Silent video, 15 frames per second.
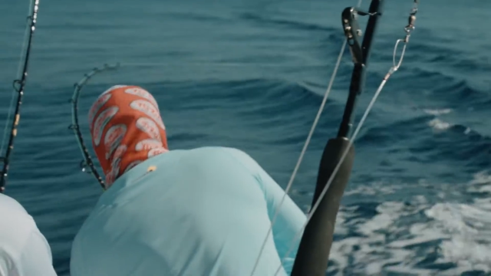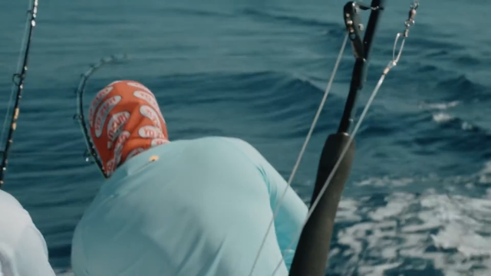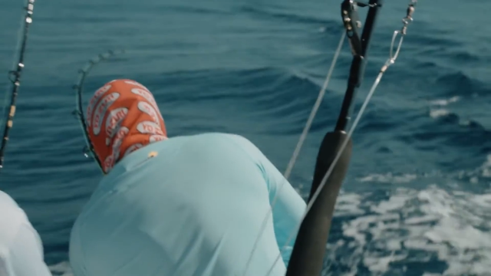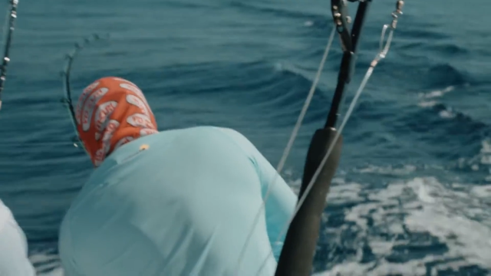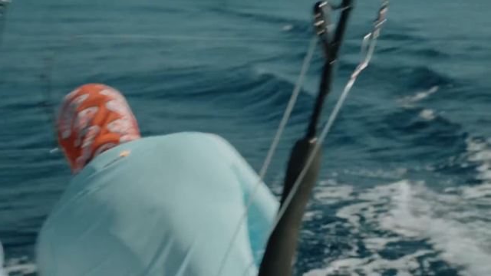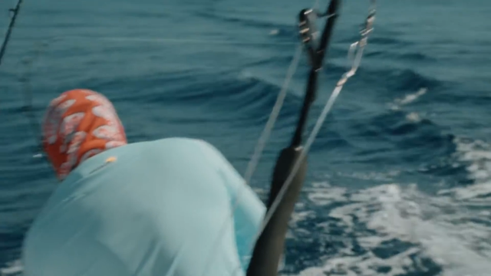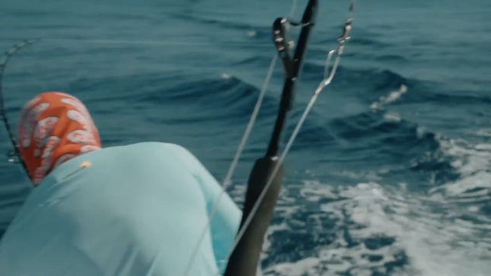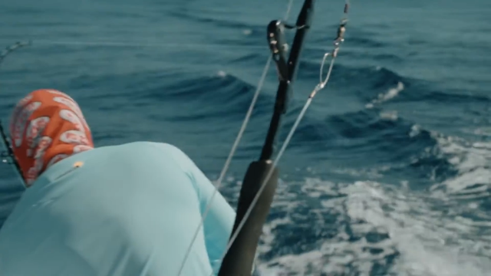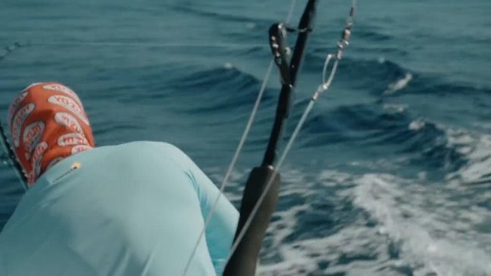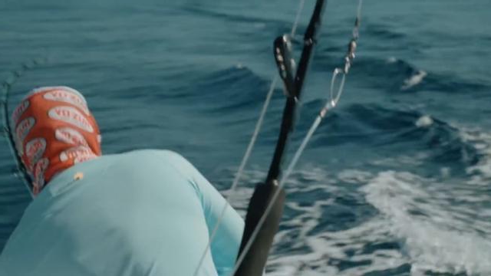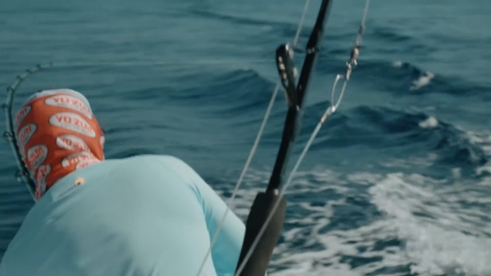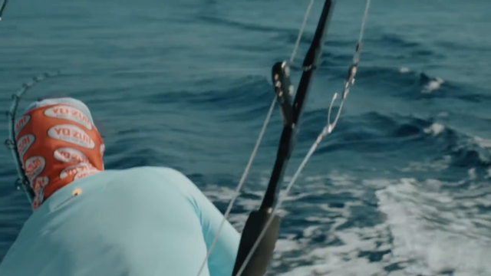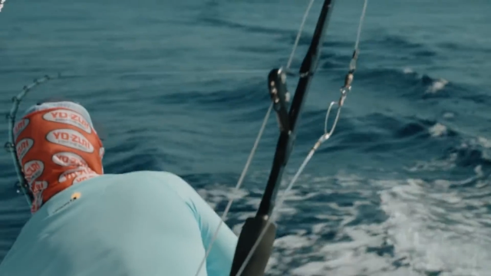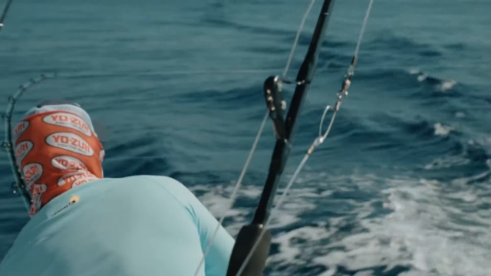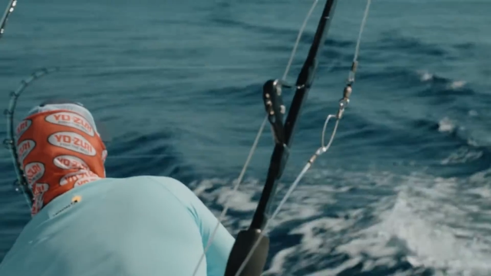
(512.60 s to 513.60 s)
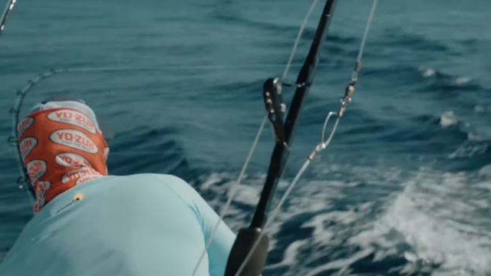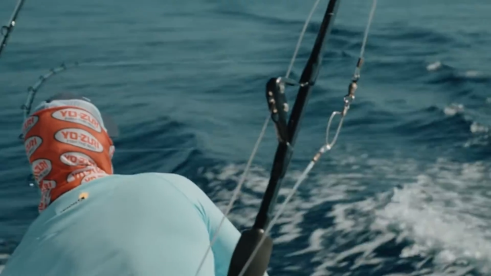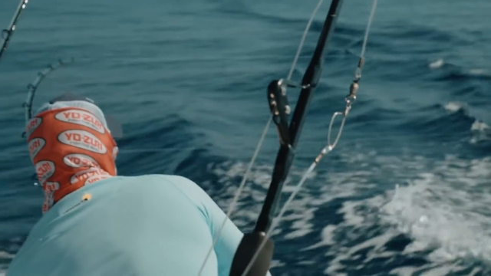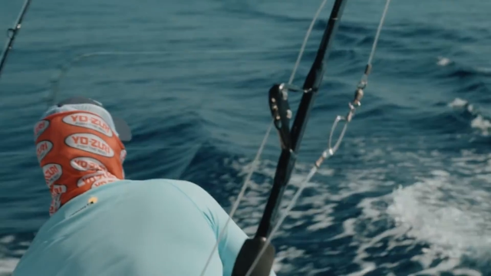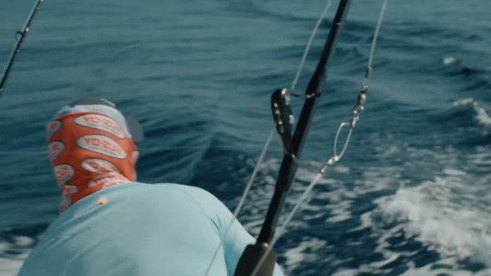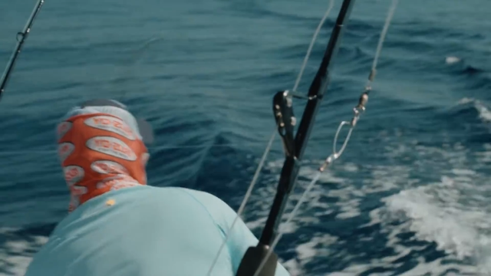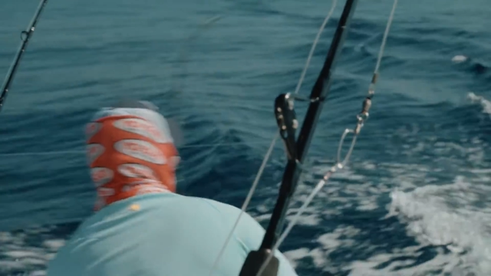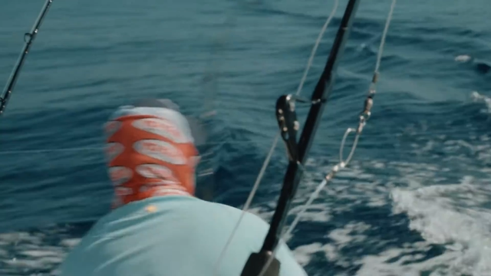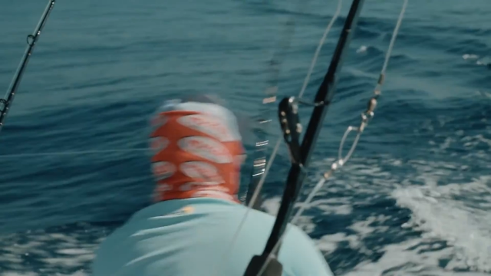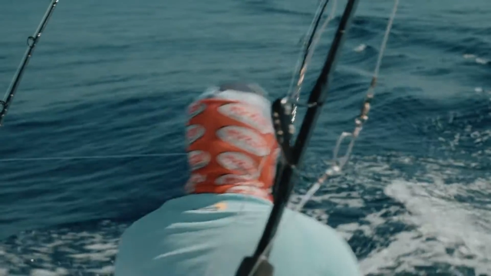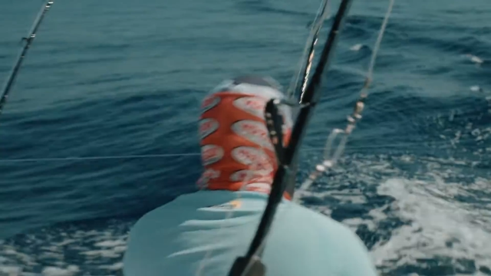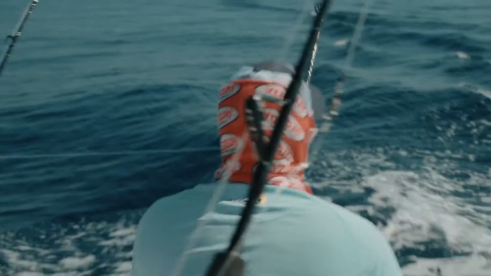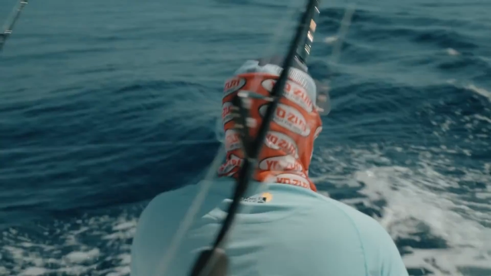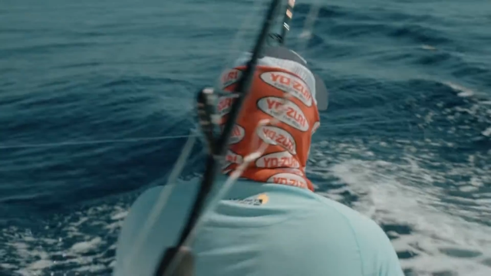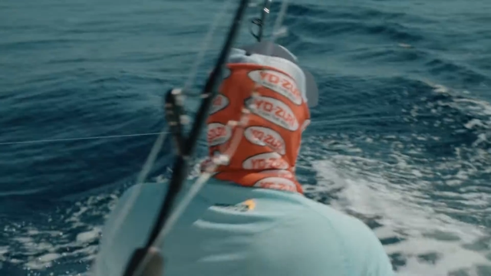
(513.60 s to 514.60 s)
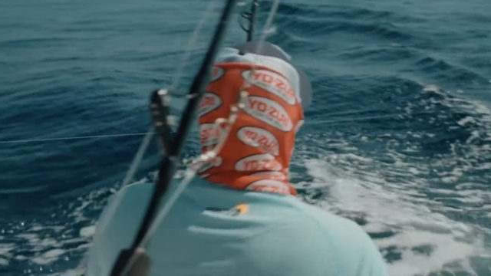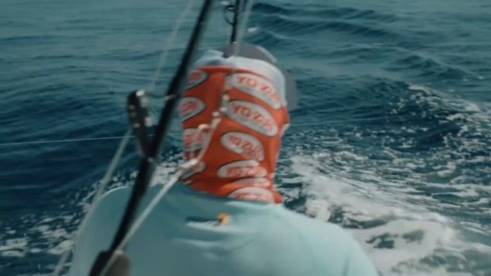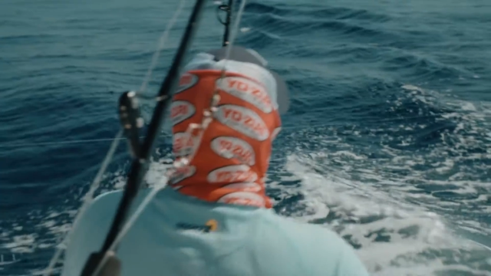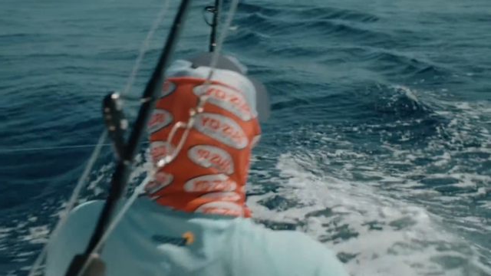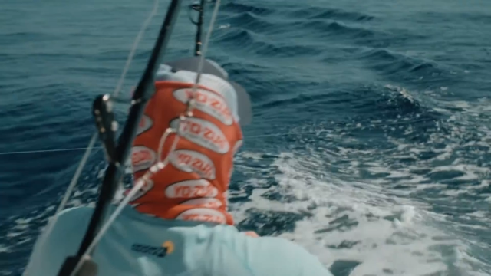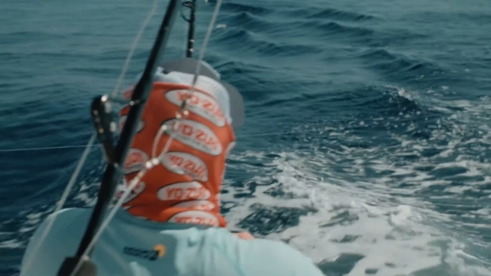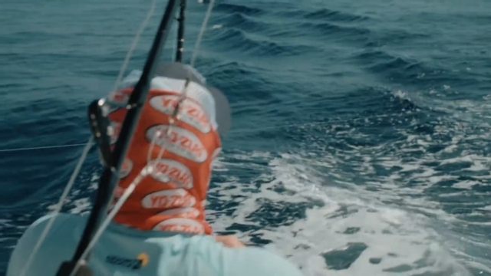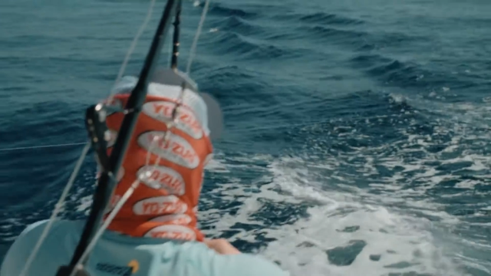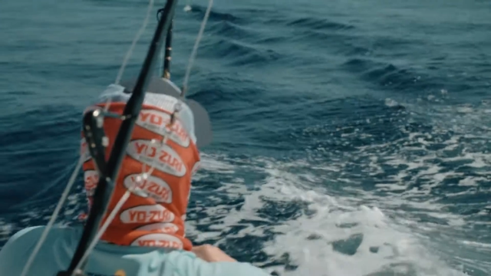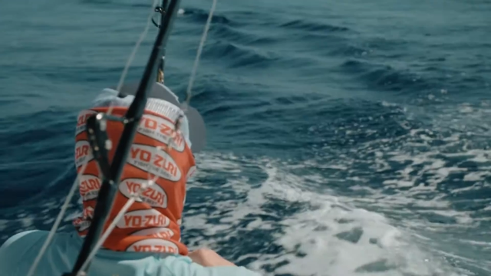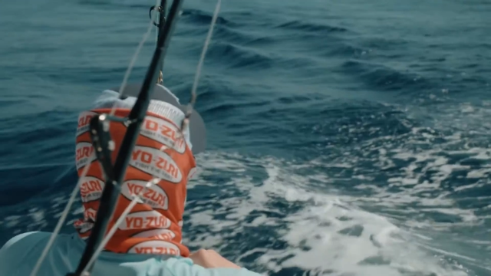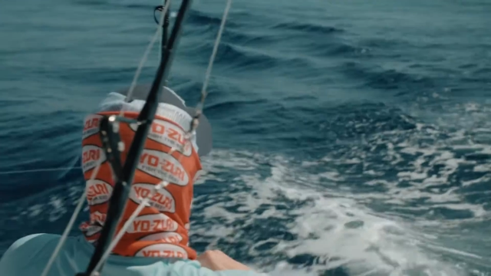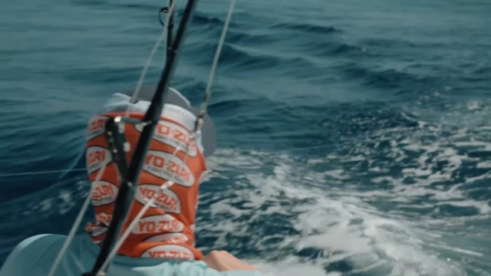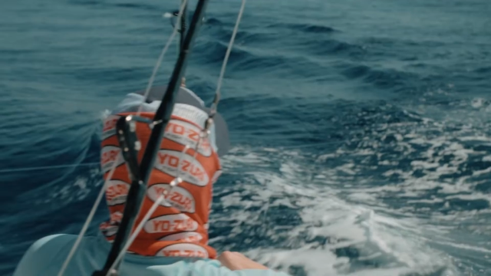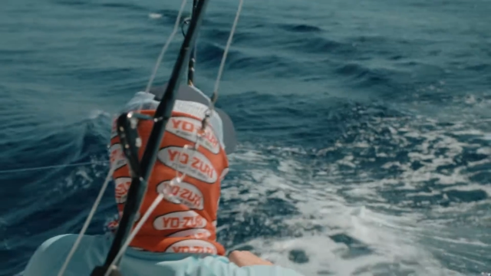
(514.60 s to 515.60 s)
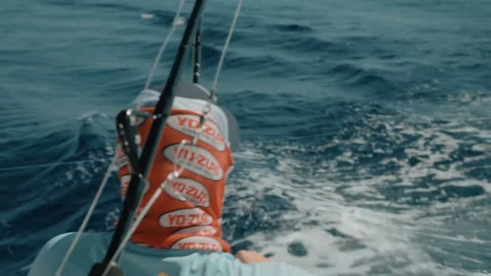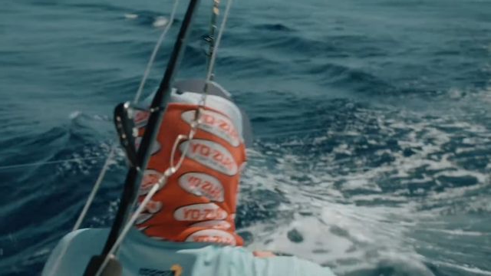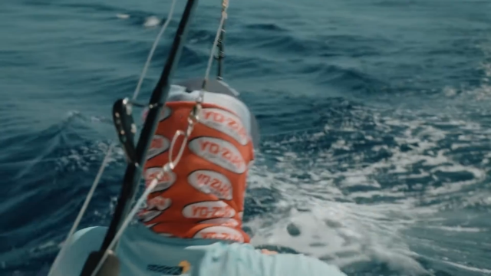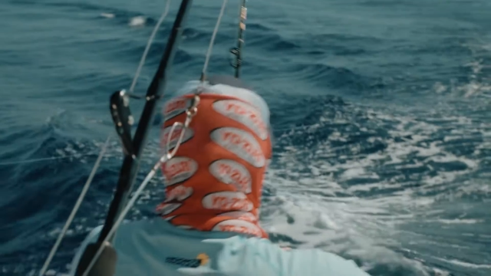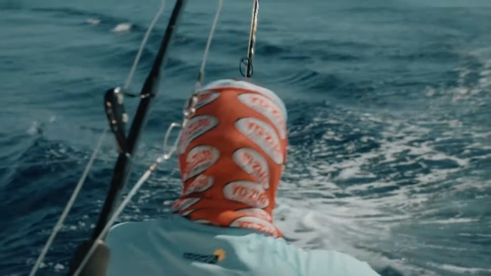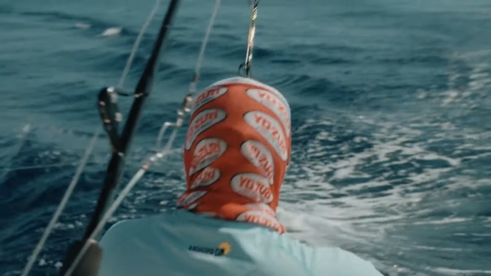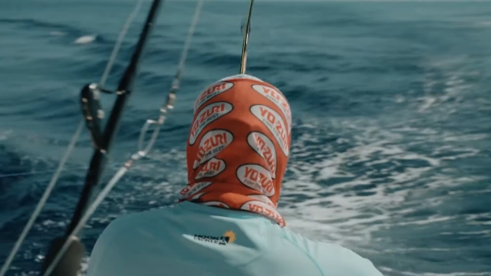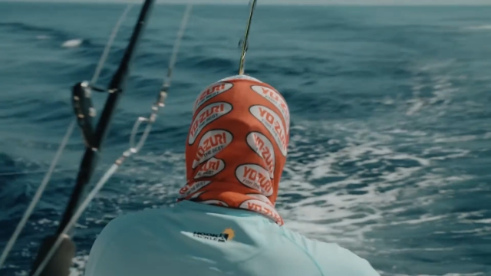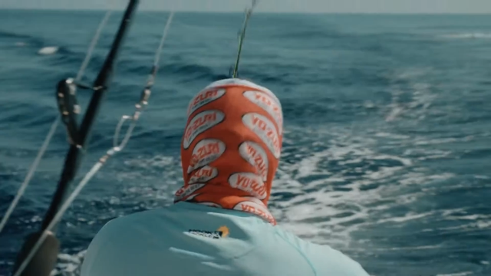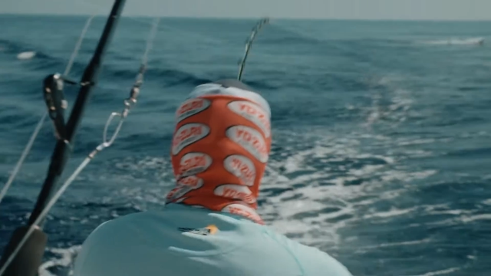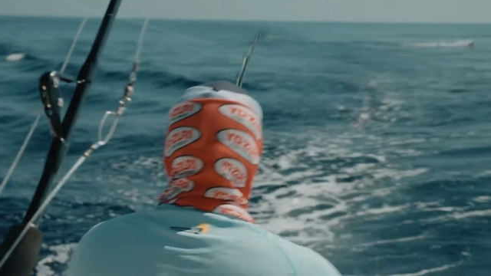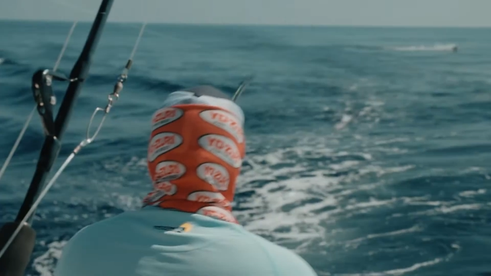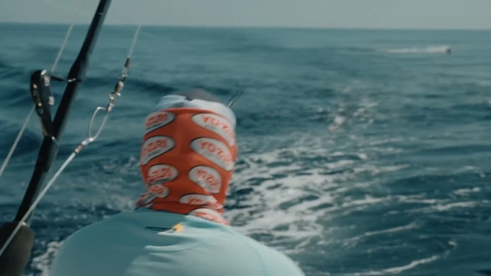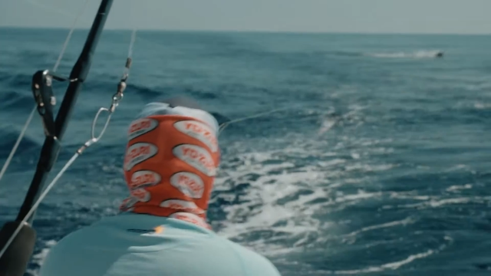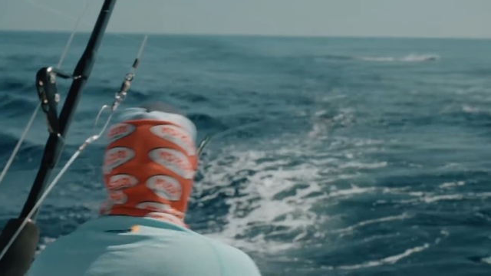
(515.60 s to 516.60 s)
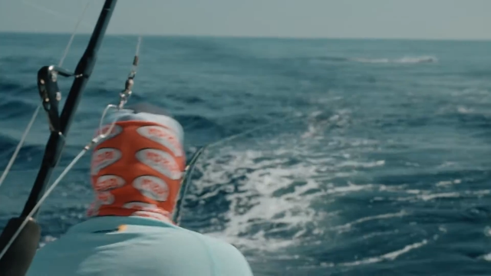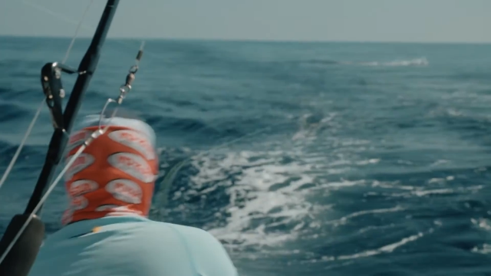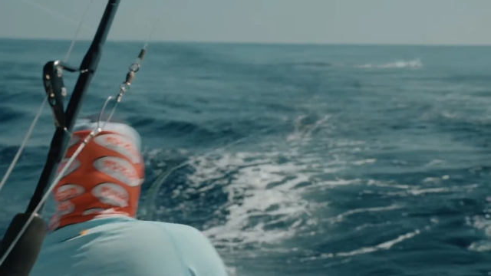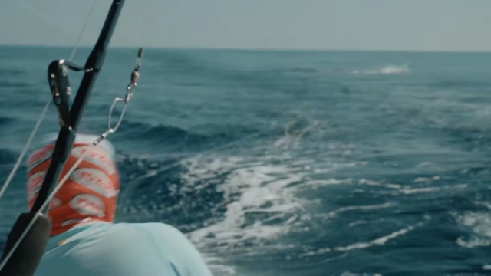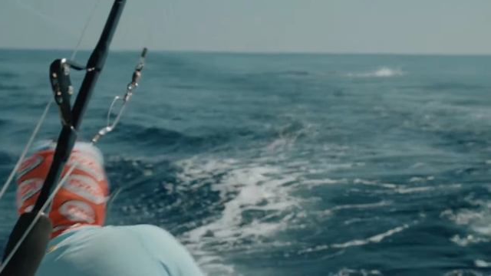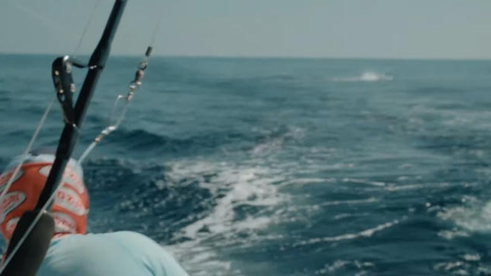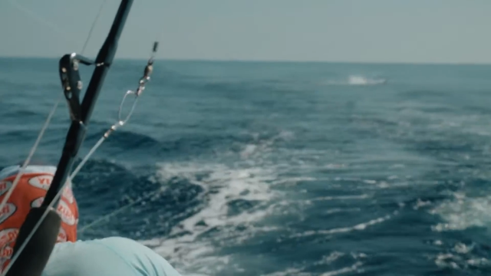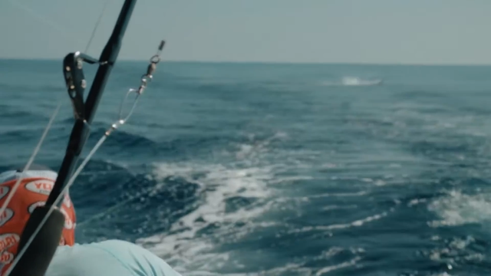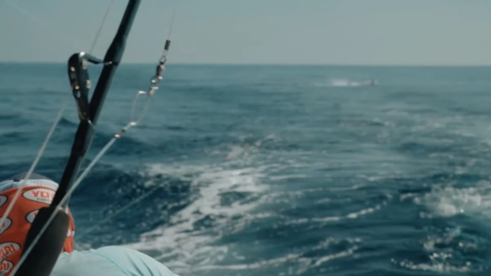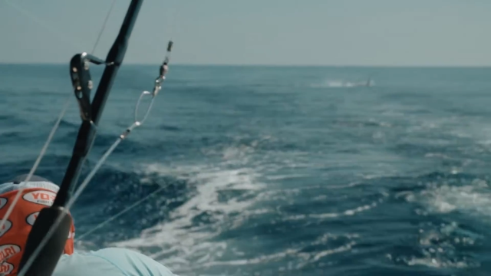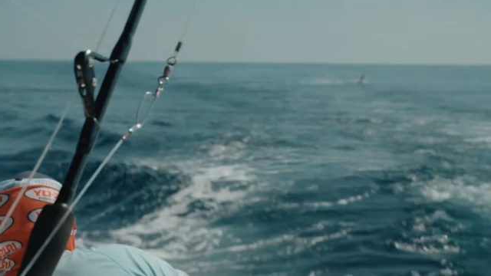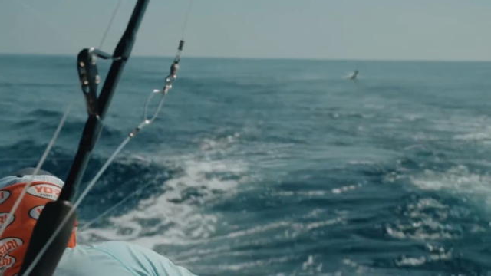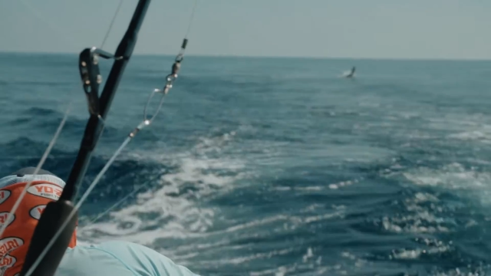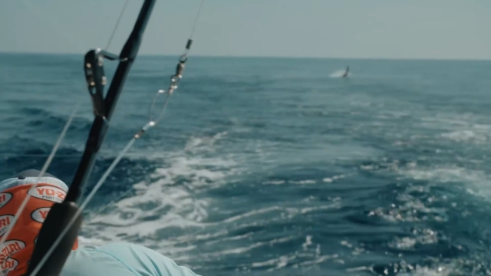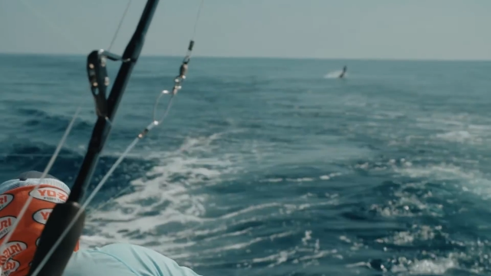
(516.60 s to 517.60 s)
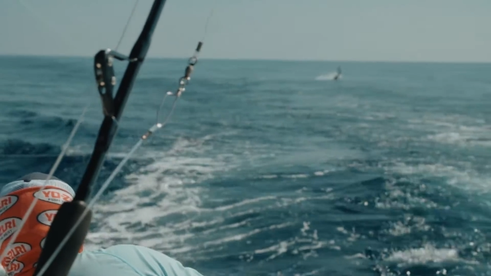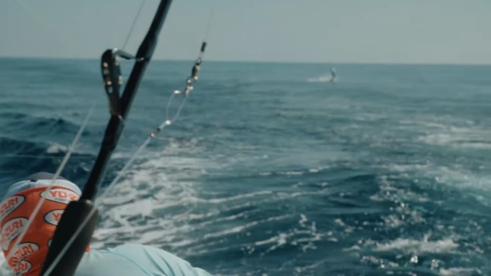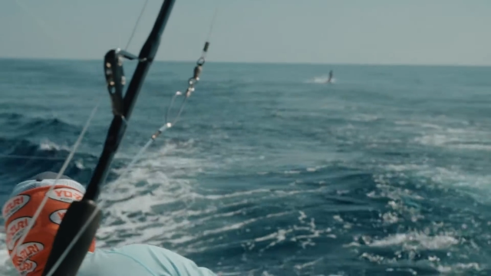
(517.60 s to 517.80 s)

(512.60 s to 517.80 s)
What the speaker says: (no speaker visible)